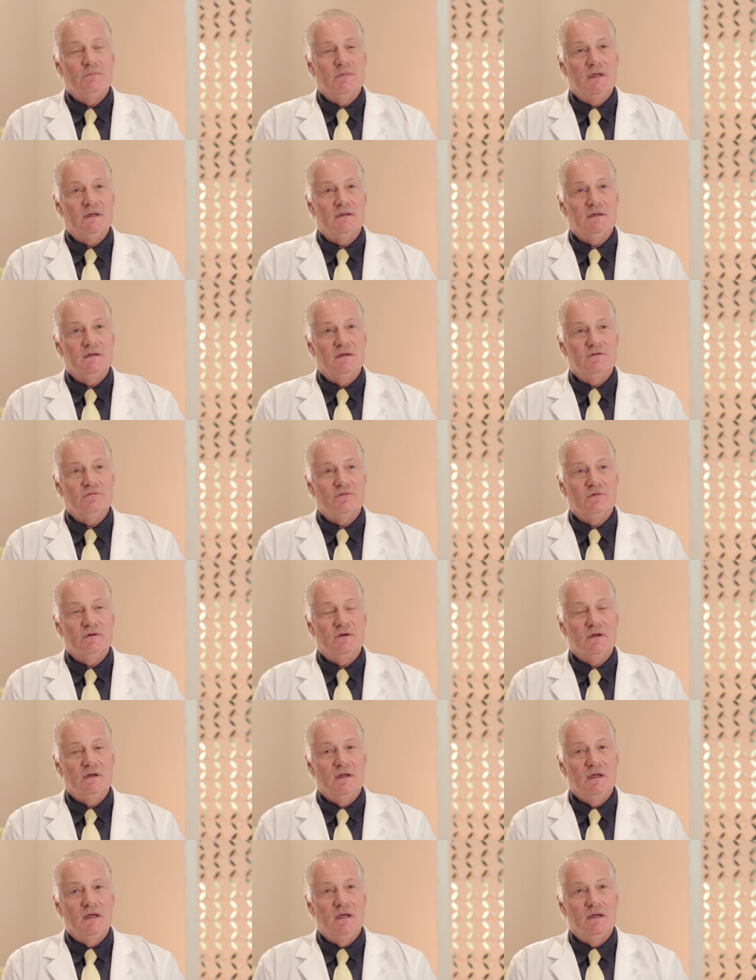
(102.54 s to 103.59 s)
makes it different,
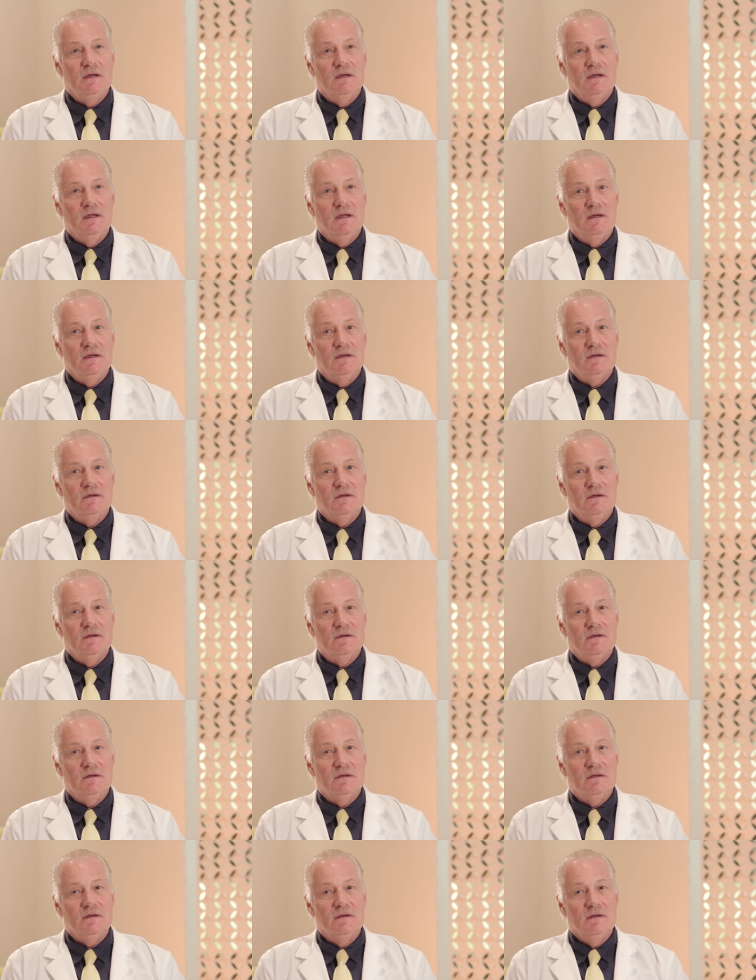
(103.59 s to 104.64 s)
and, and it,
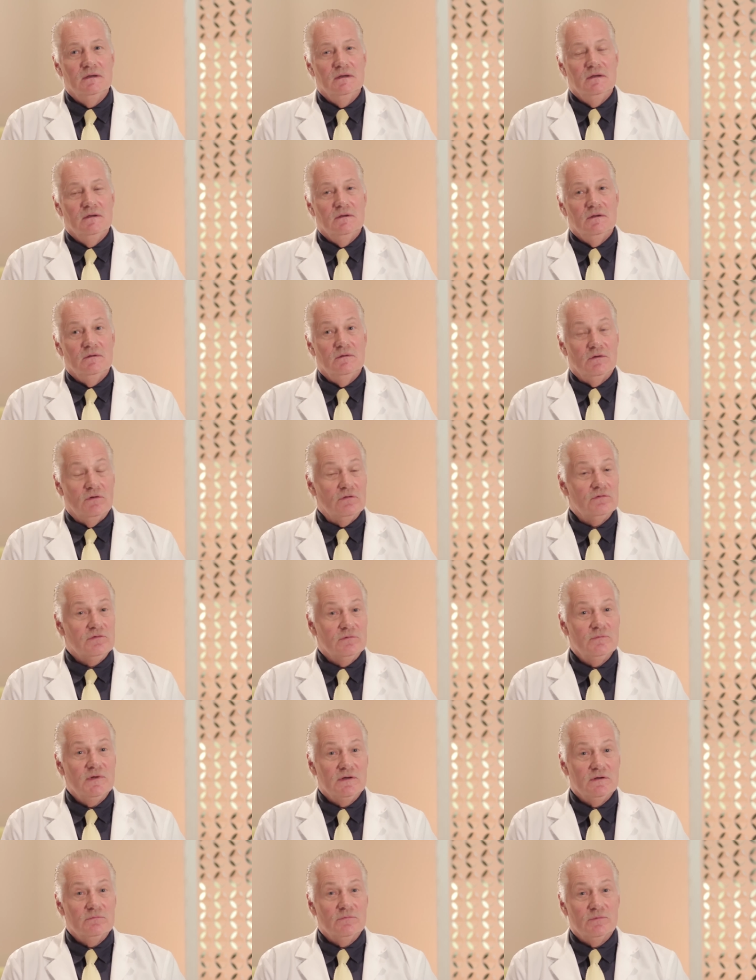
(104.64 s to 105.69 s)
it's, it also
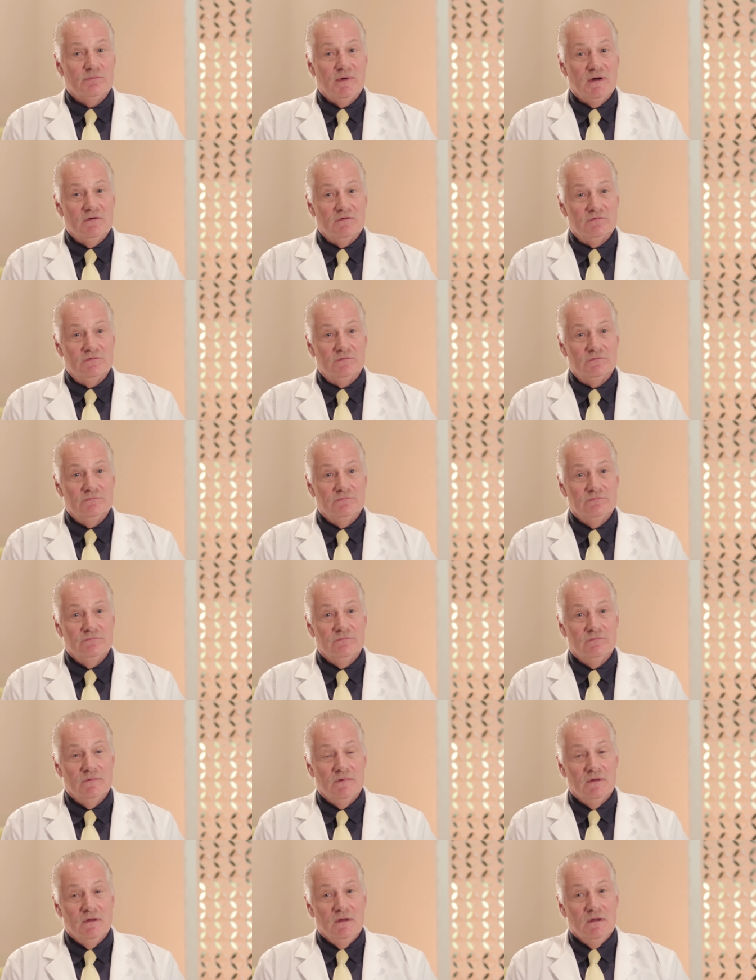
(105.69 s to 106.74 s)
makes it more powerful.
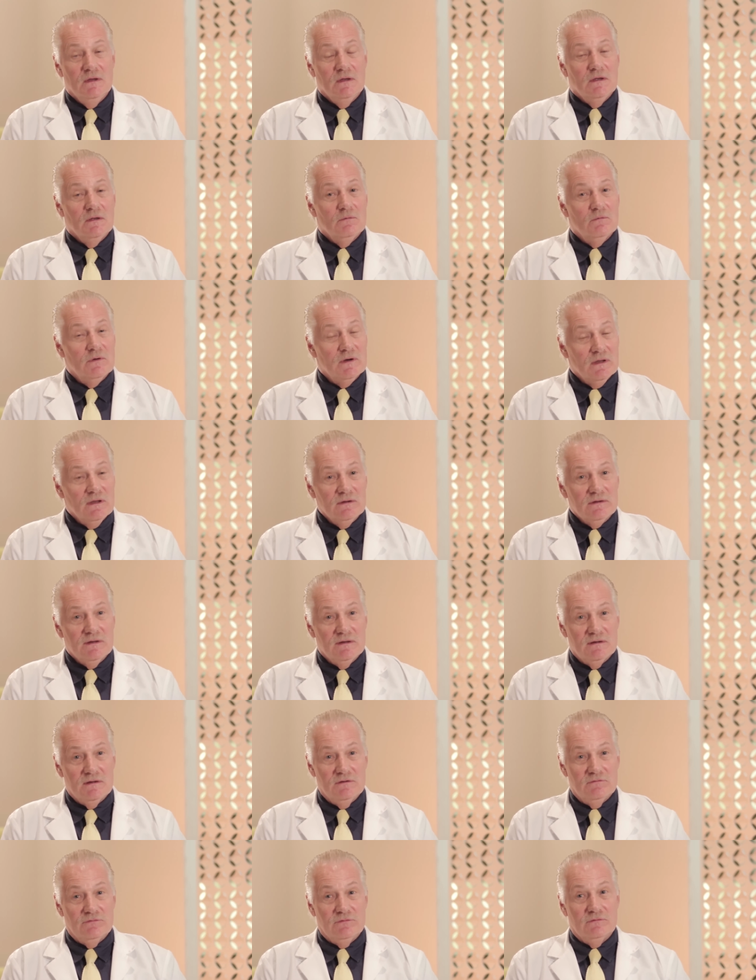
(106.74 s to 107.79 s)
What else
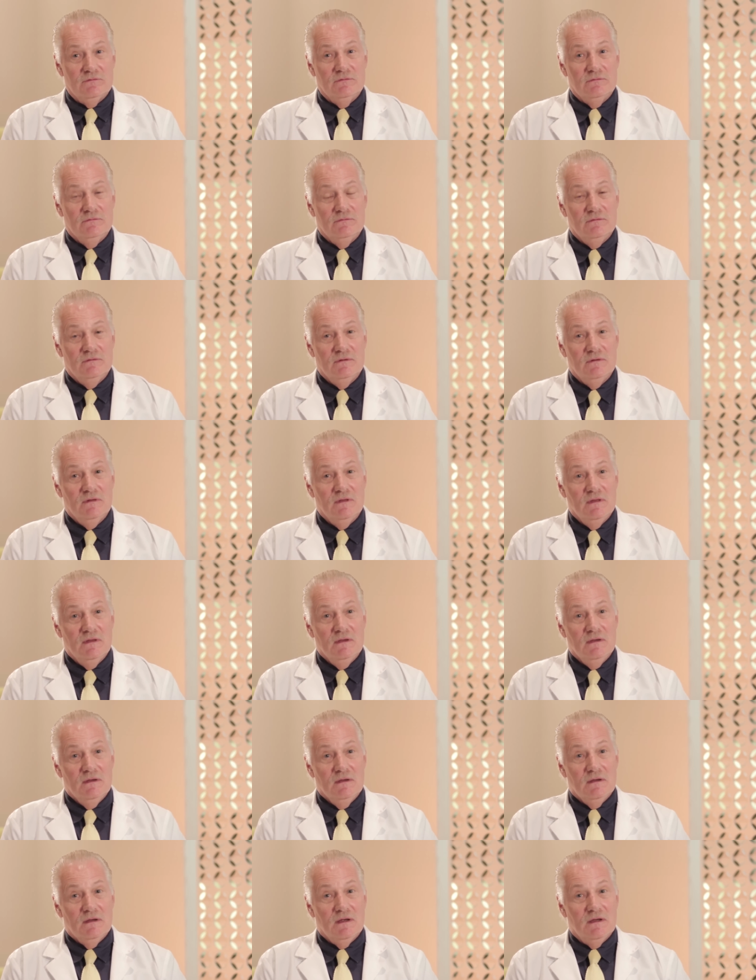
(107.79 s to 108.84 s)
is different,
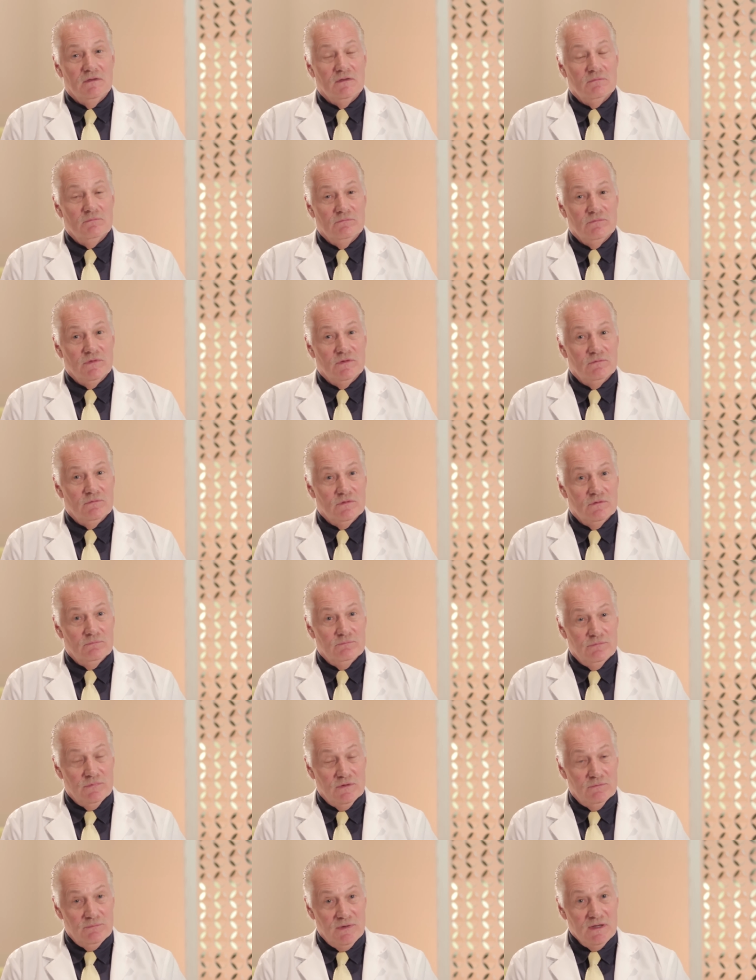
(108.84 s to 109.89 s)
and the, the,
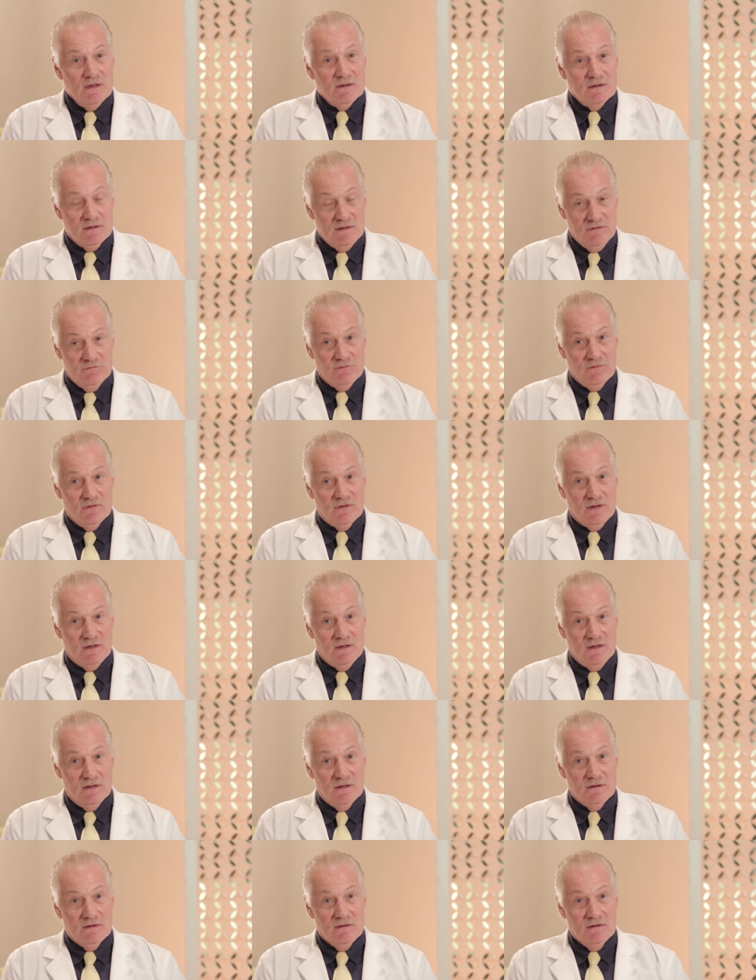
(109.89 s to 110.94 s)
the, biggest difference, I
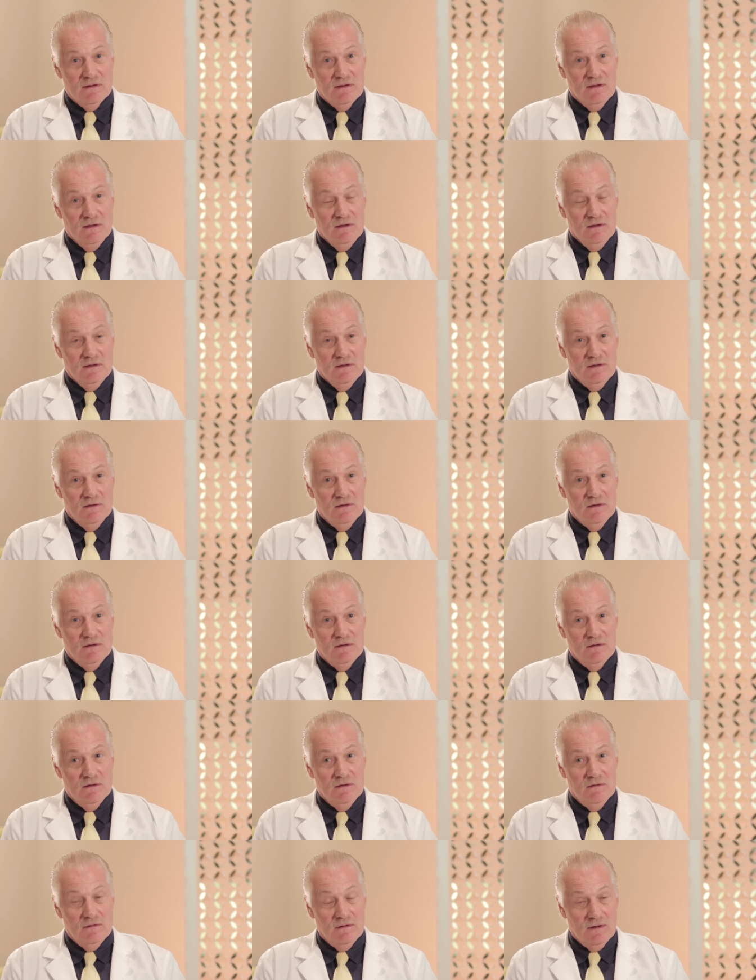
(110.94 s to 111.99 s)
guess, in,
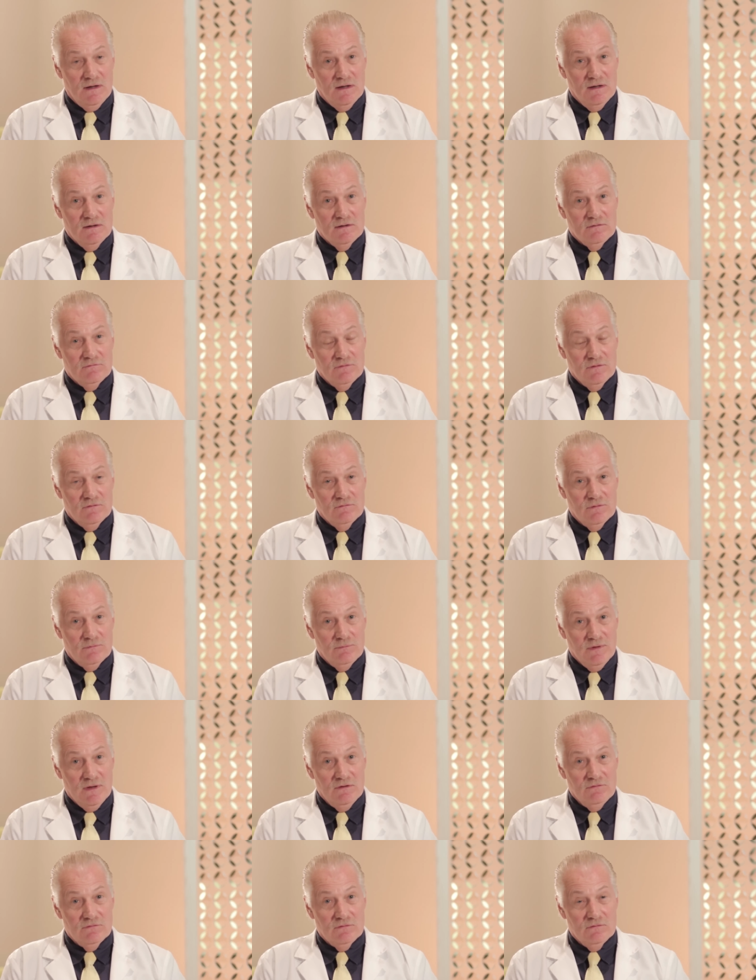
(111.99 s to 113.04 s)
in, in the eyes of, of the
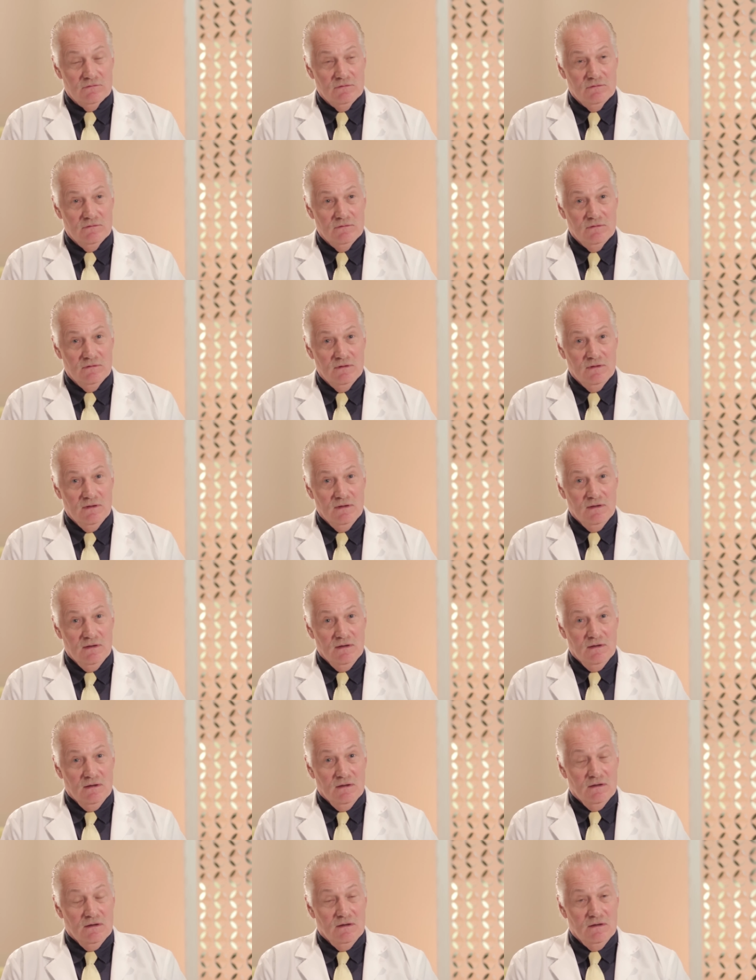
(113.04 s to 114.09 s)
patient,
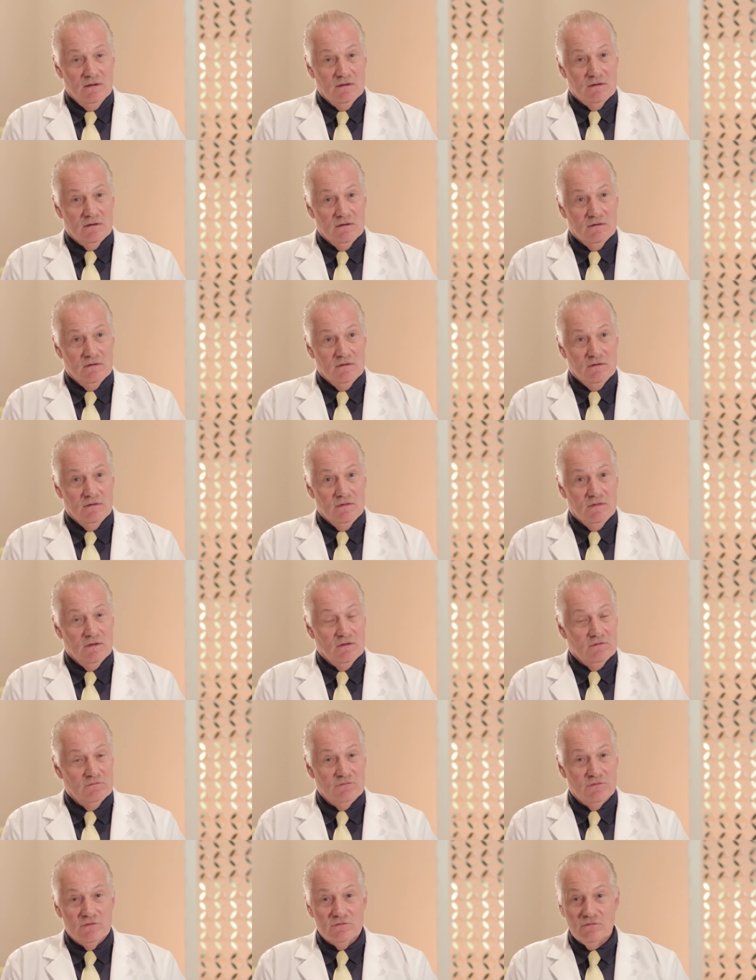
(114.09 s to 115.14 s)
is there
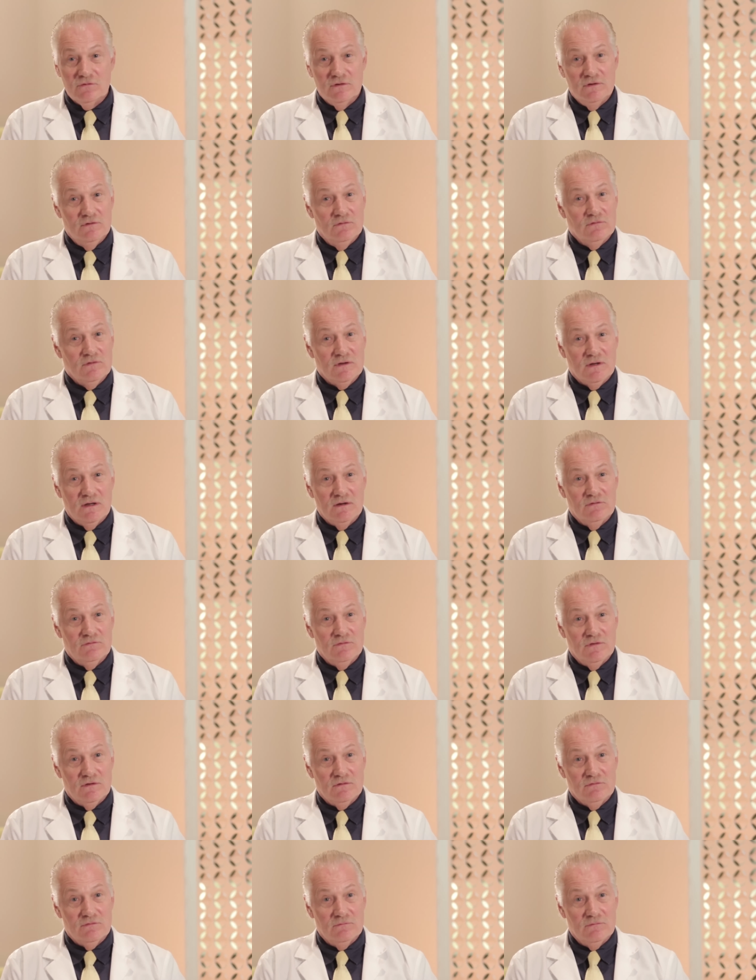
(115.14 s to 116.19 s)
are virtually no side
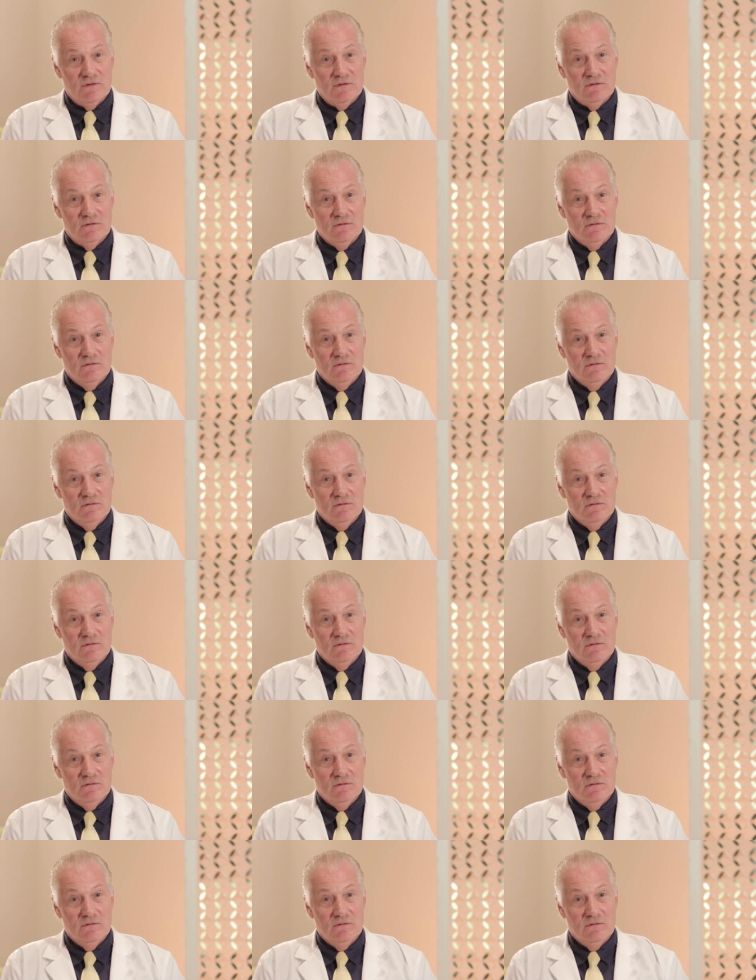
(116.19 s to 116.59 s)
effects from this.